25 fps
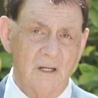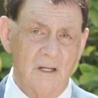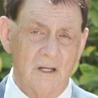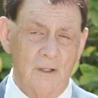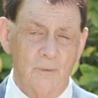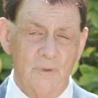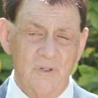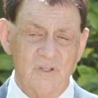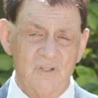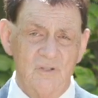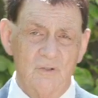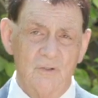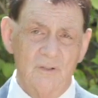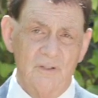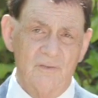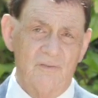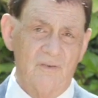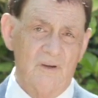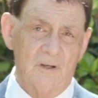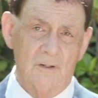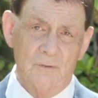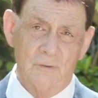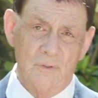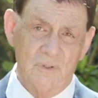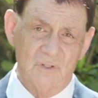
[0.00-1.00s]
We saw the
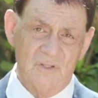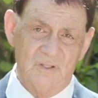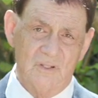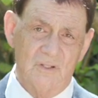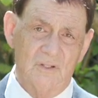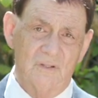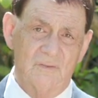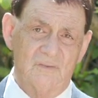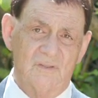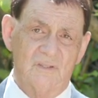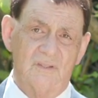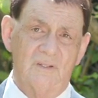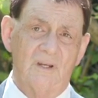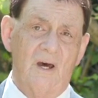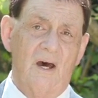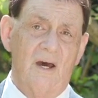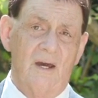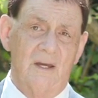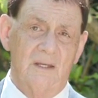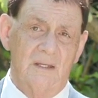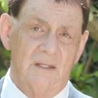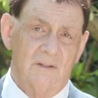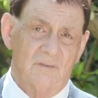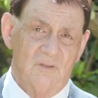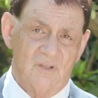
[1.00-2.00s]
Federal Reserve
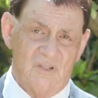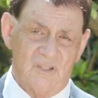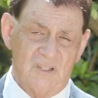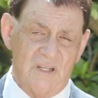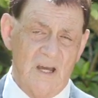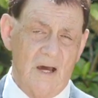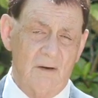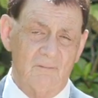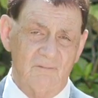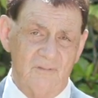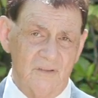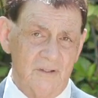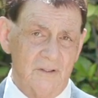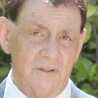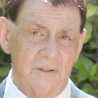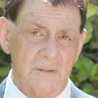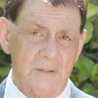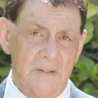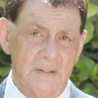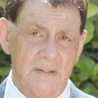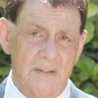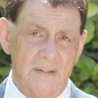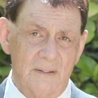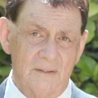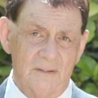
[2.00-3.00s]
today give us comfort
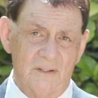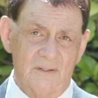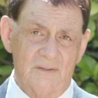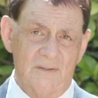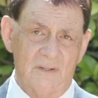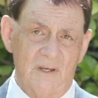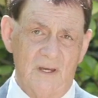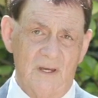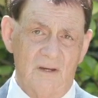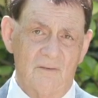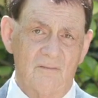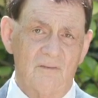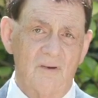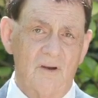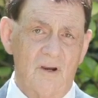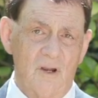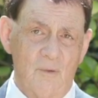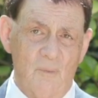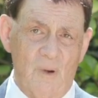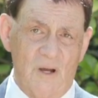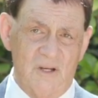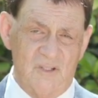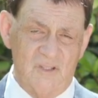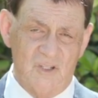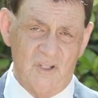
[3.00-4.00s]
that they're very
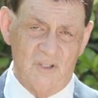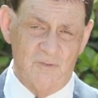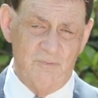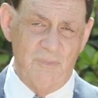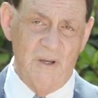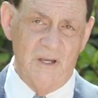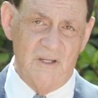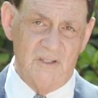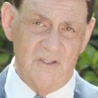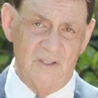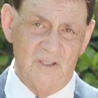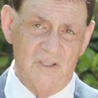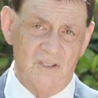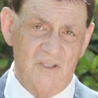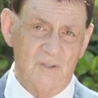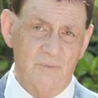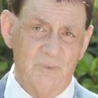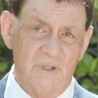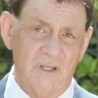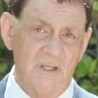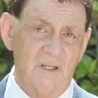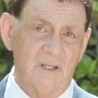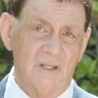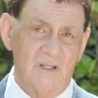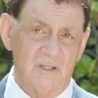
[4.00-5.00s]
much expecting to
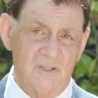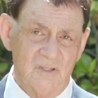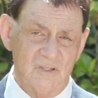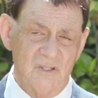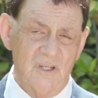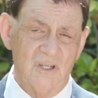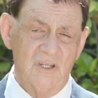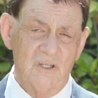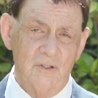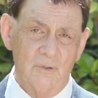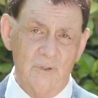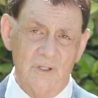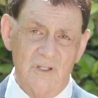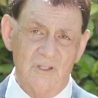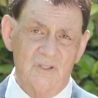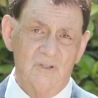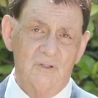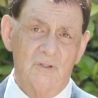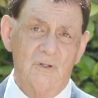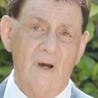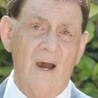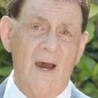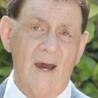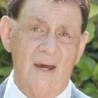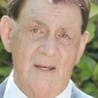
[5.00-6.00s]
be continuing
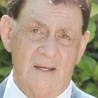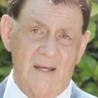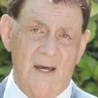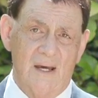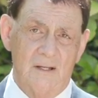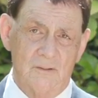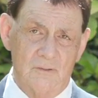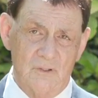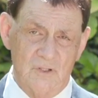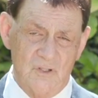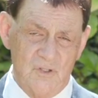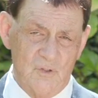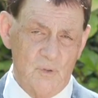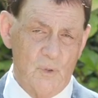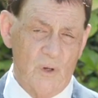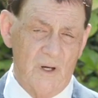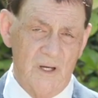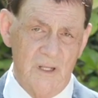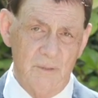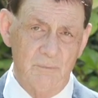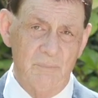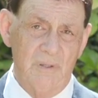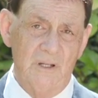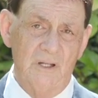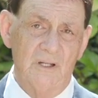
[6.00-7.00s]
to add
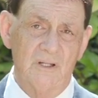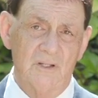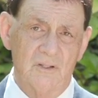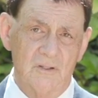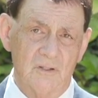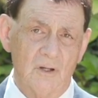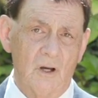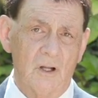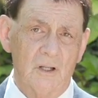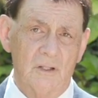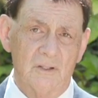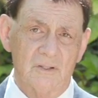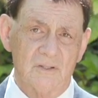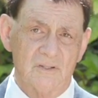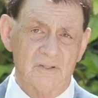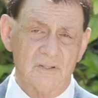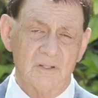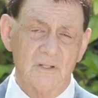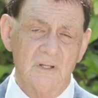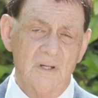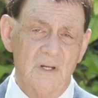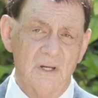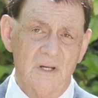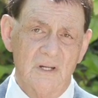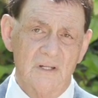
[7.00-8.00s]
$120 billion to
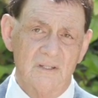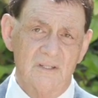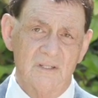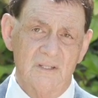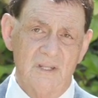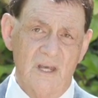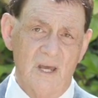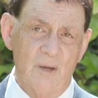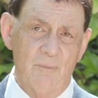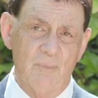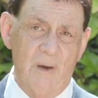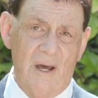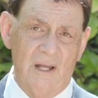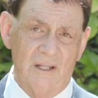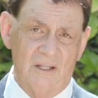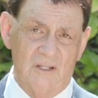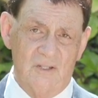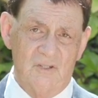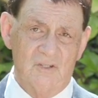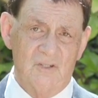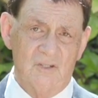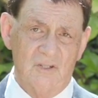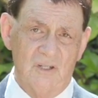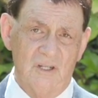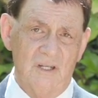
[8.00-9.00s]
their
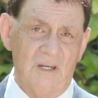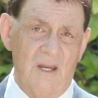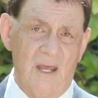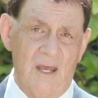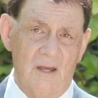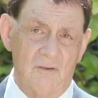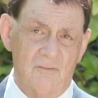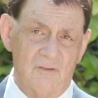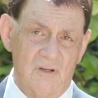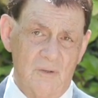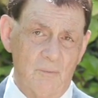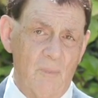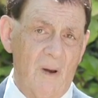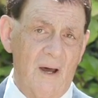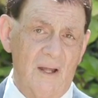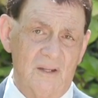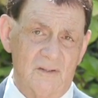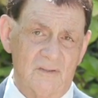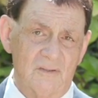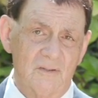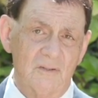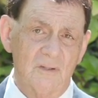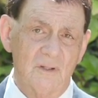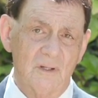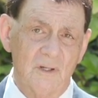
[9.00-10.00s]
balance sheet every
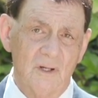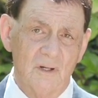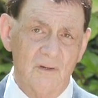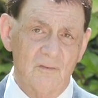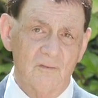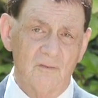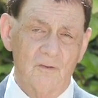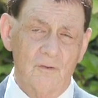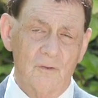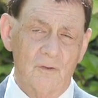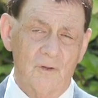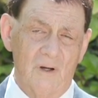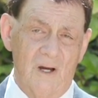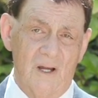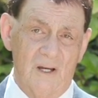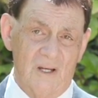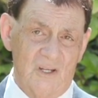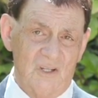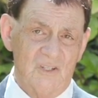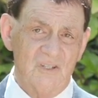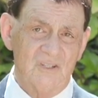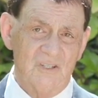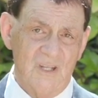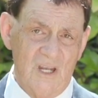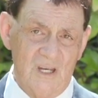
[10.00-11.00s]
month for an
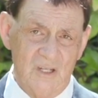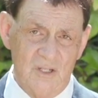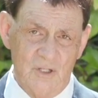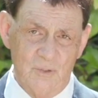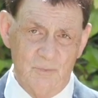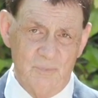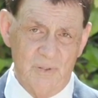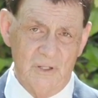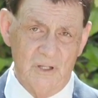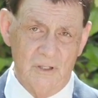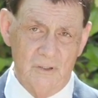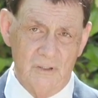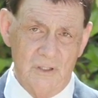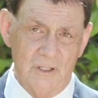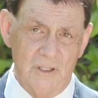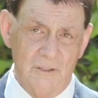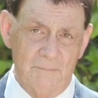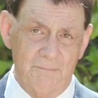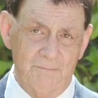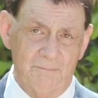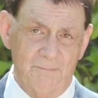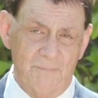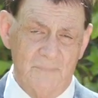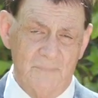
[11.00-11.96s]
extended period.